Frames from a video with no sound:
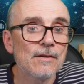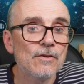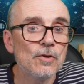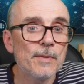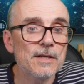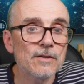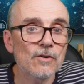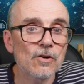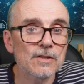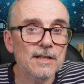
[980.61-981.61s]
New piece of
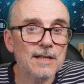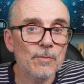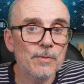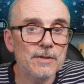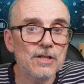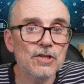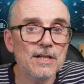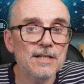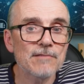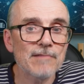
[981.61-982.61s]
context, I'll position
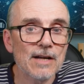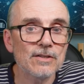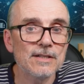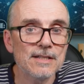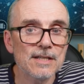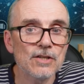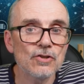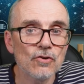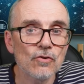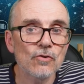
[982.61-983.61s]
it around a
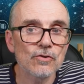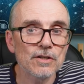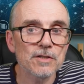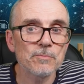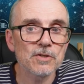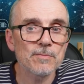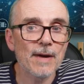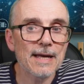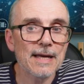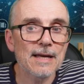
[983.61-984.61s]
decision your audience must
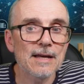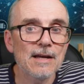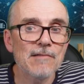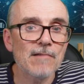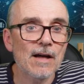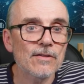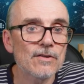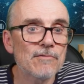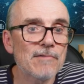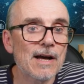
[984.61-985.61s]
make rather than
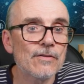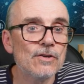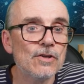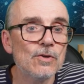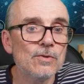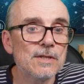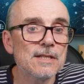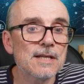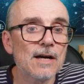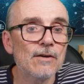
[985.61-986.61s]
around the news
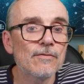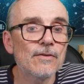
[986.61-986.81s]
itself.